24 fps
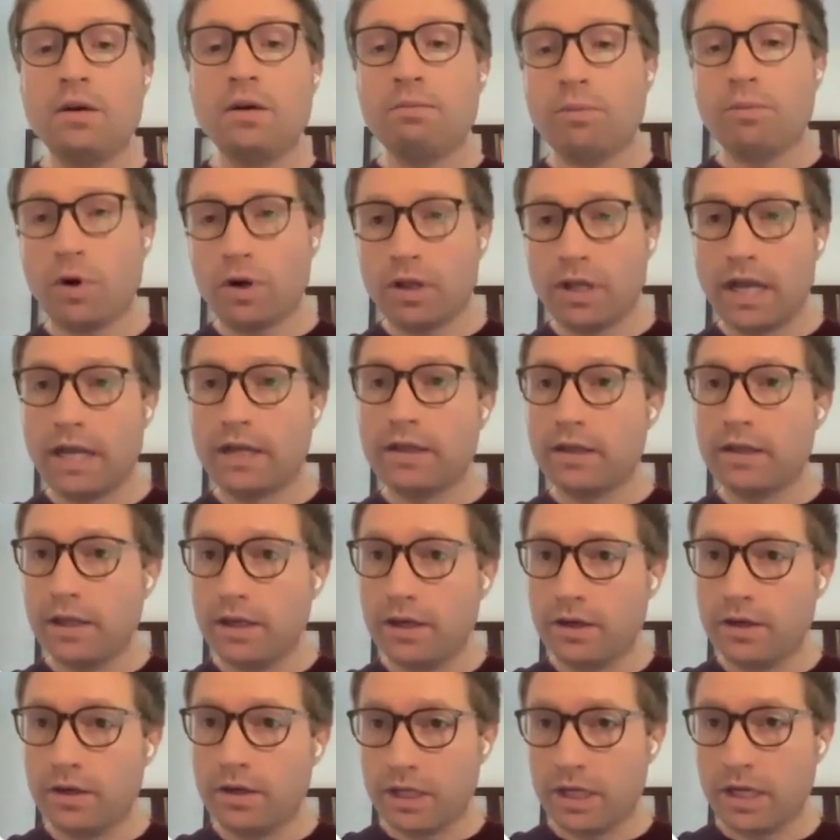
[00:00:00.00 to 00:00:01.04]
more likely
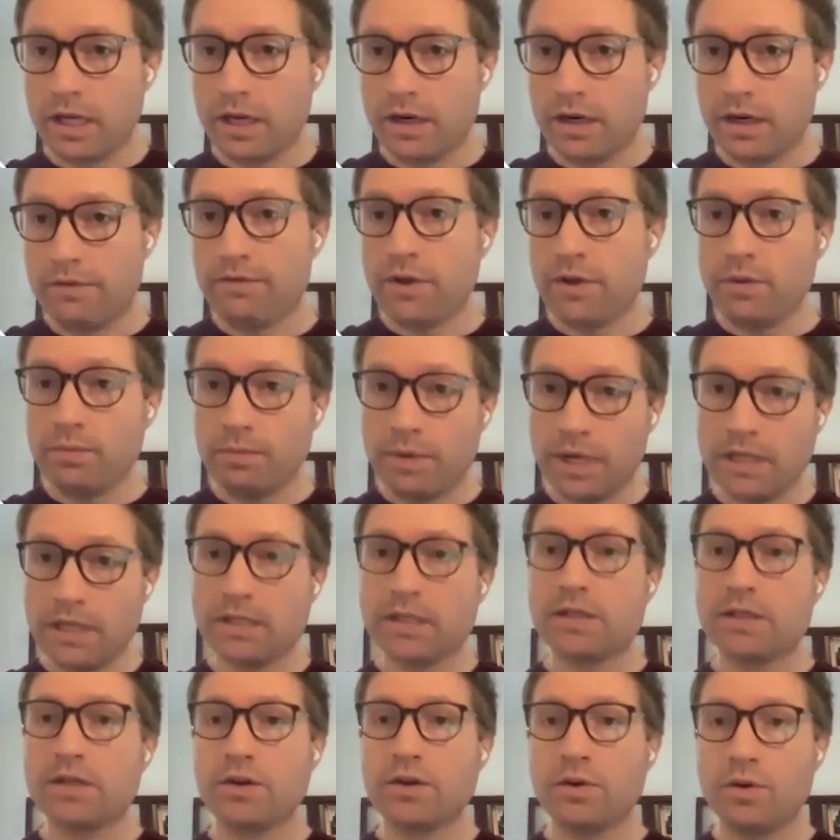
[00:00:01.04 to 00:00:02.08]
you're looking at a few
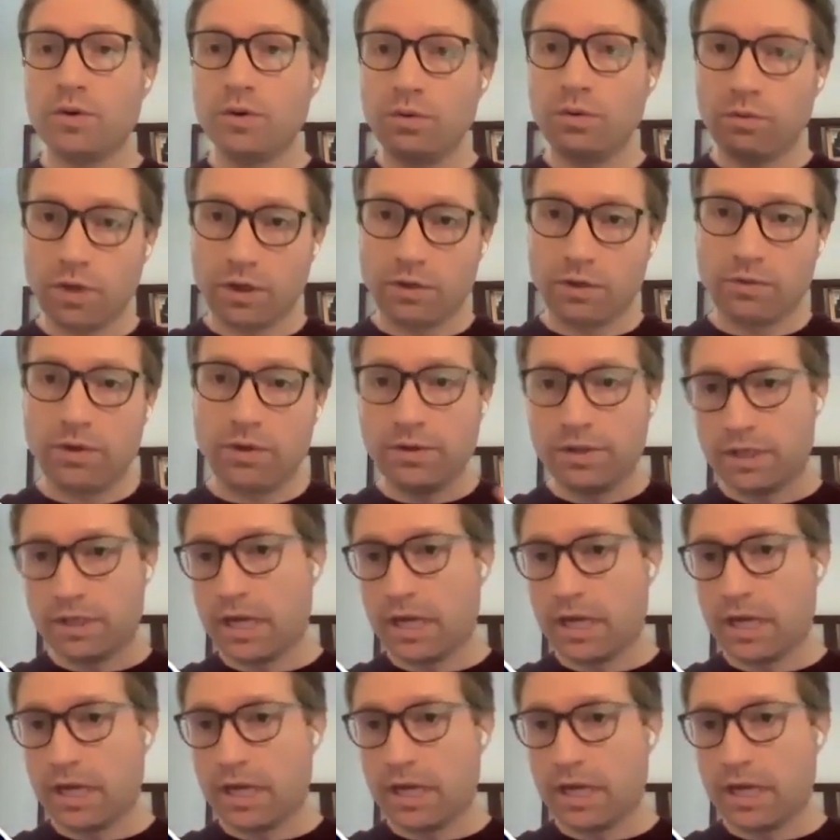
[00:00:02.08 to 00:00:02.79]
months to recruit,